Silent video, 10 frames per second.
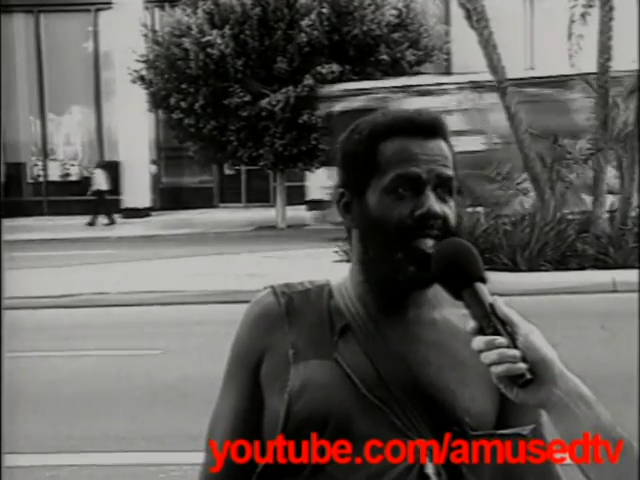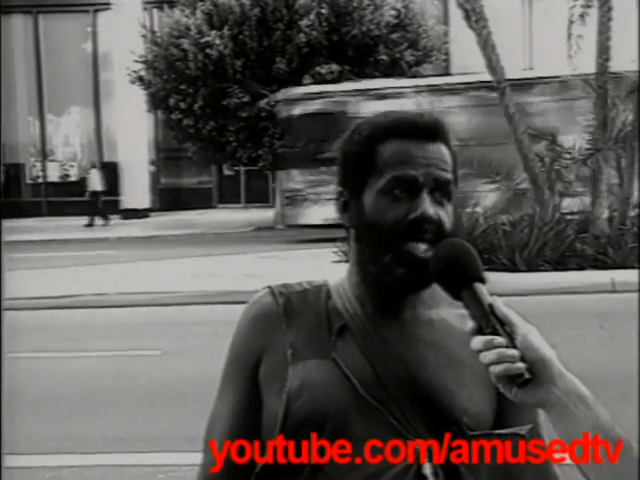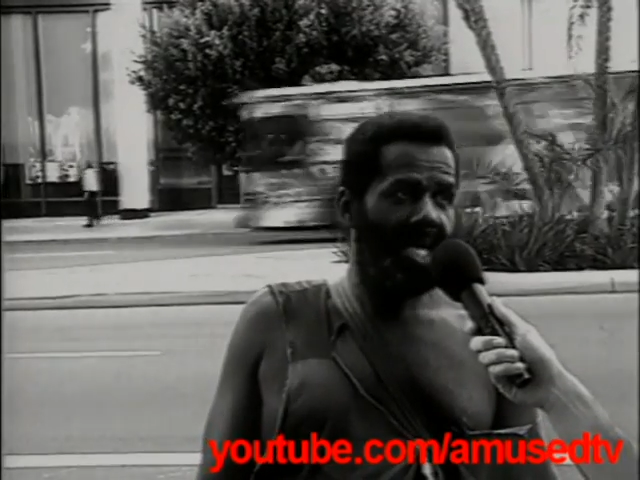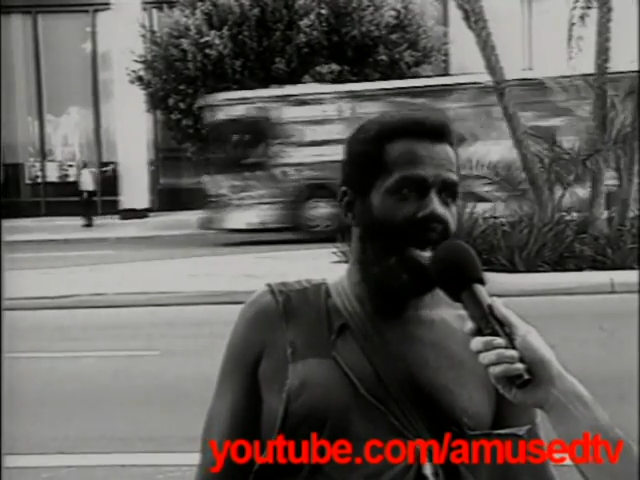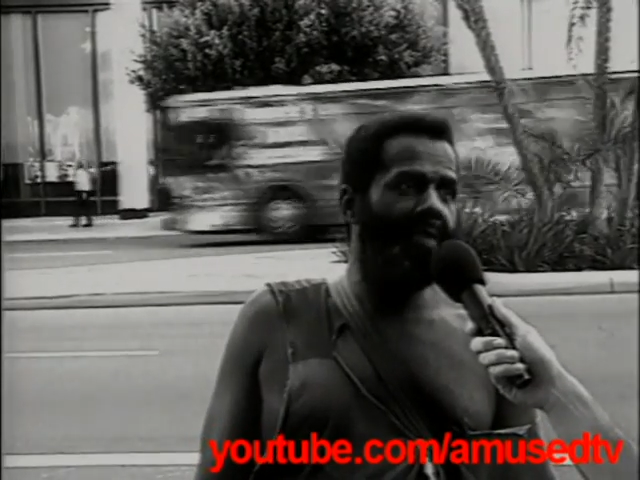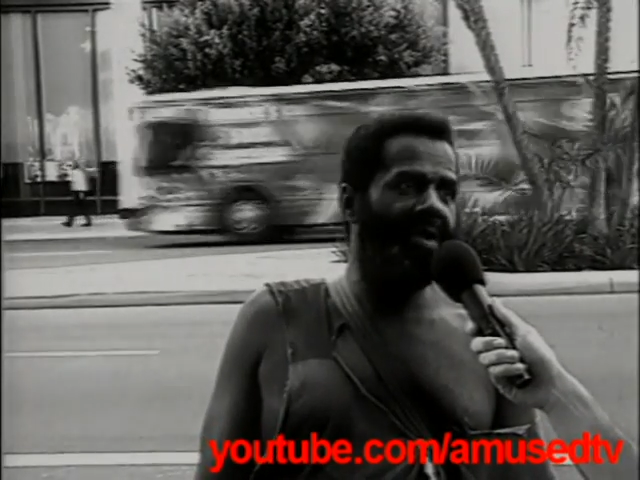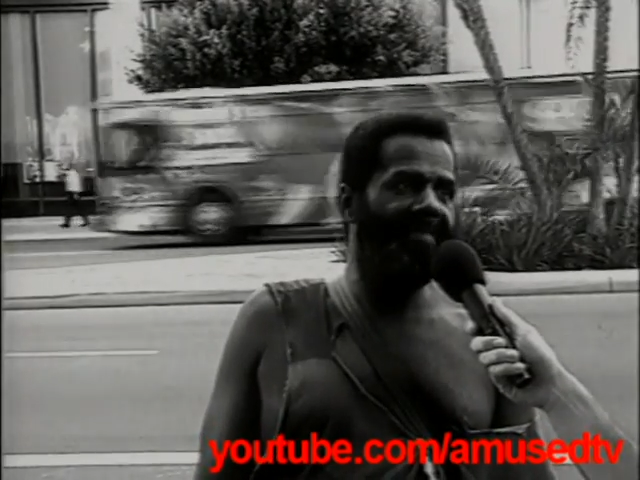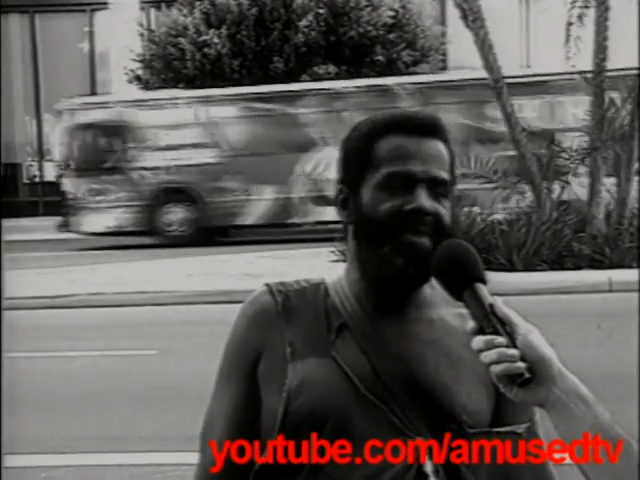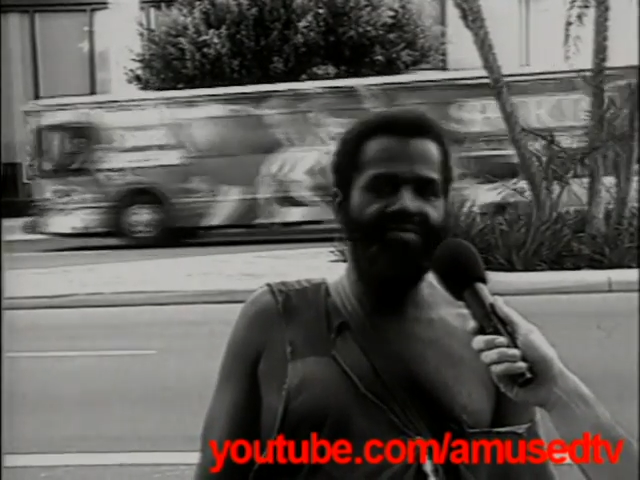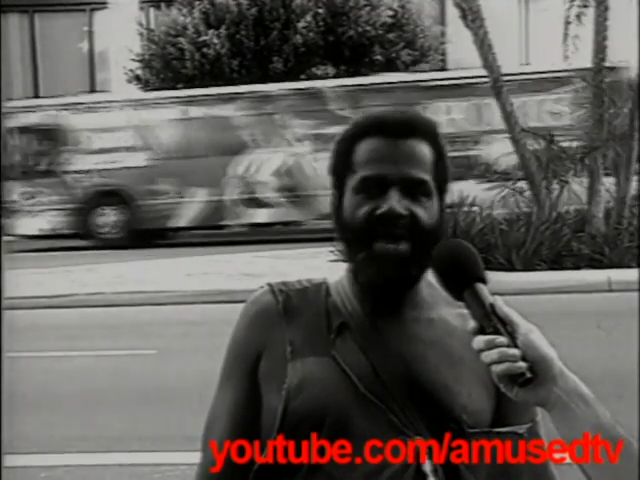I want to
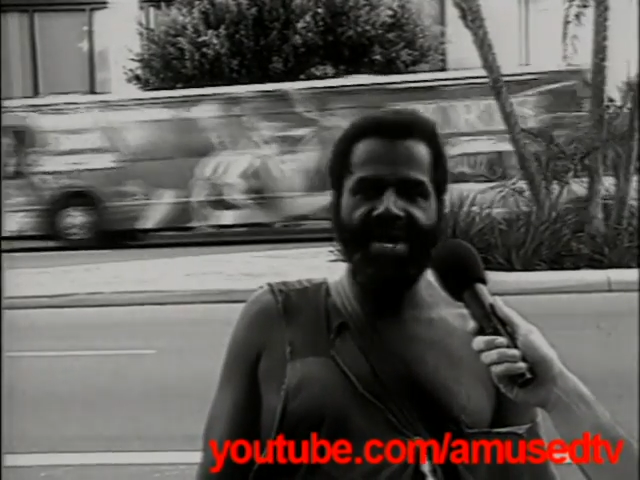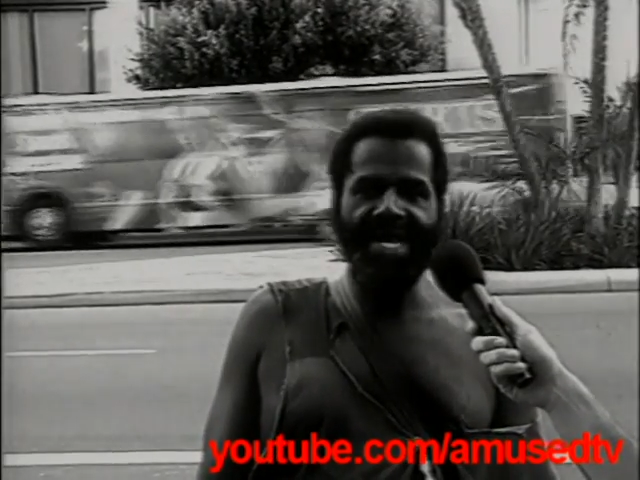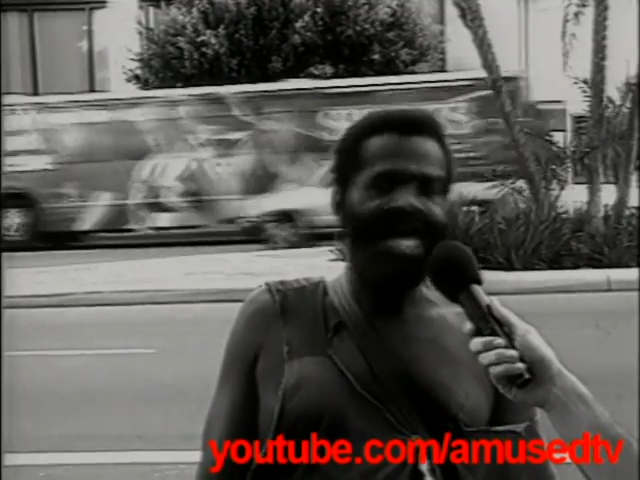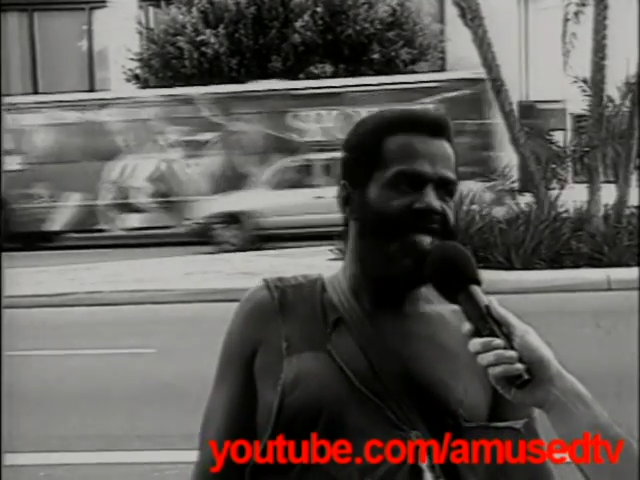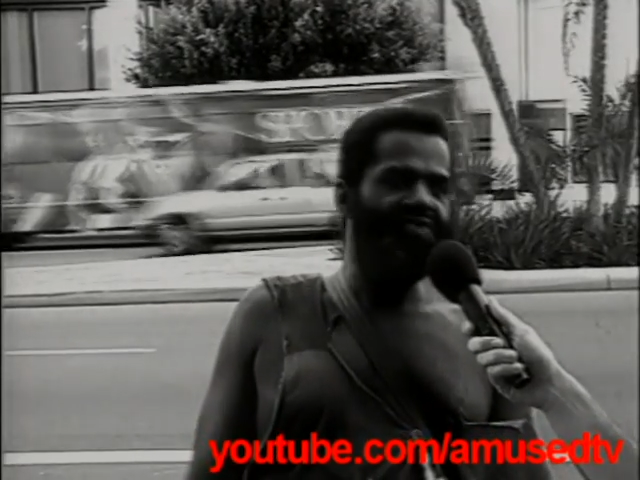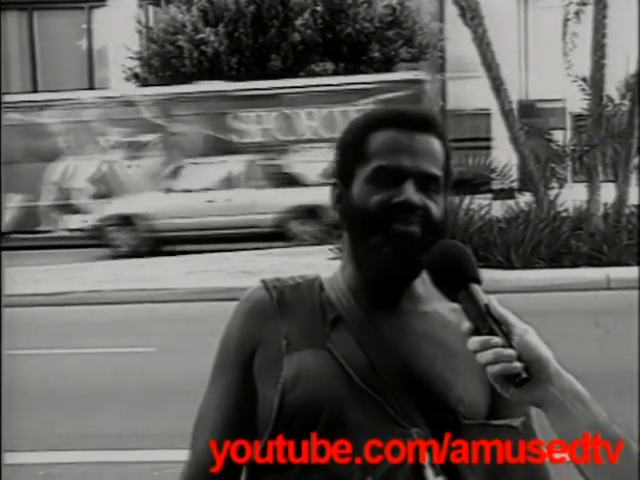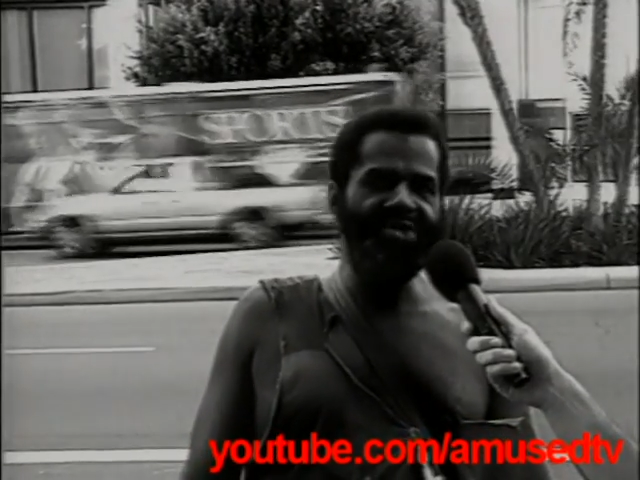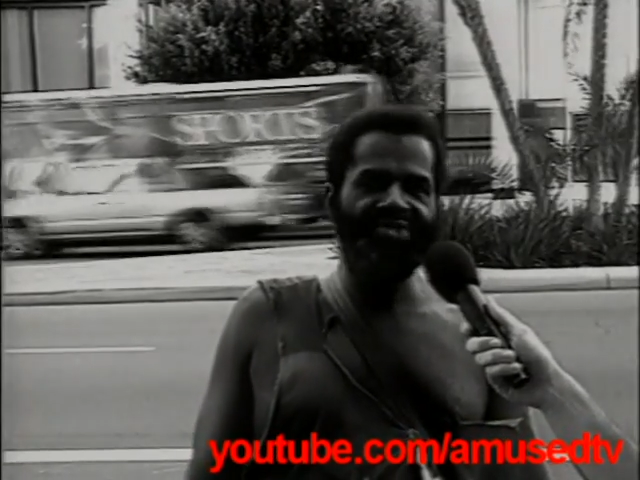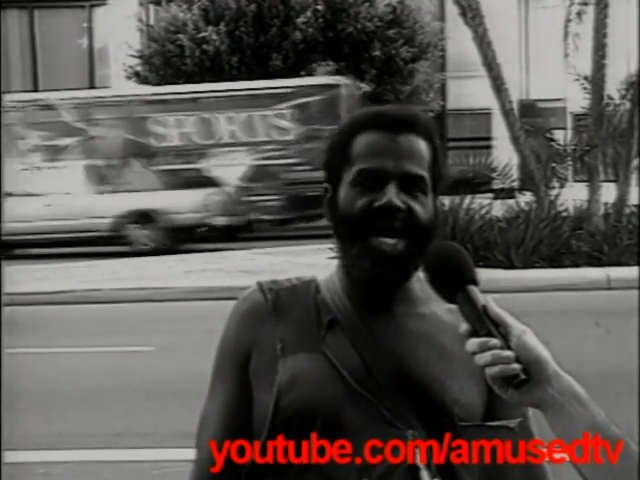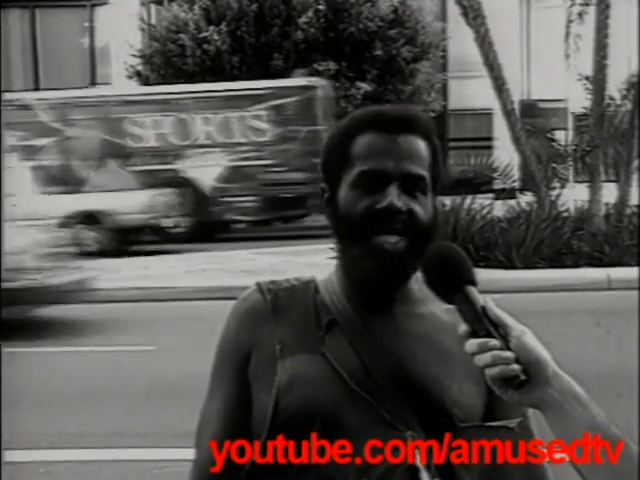be right there to reach
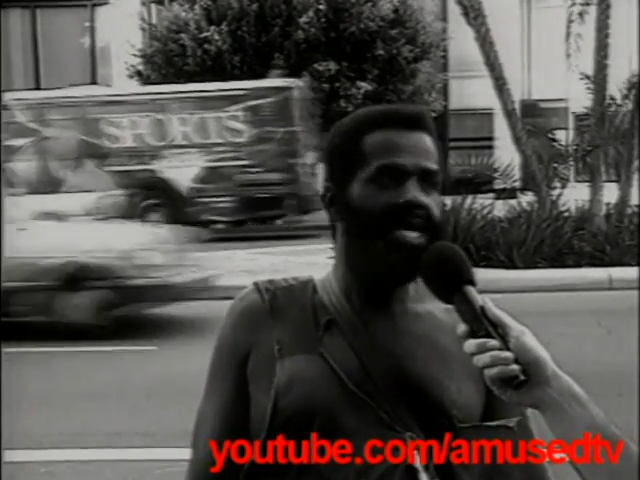out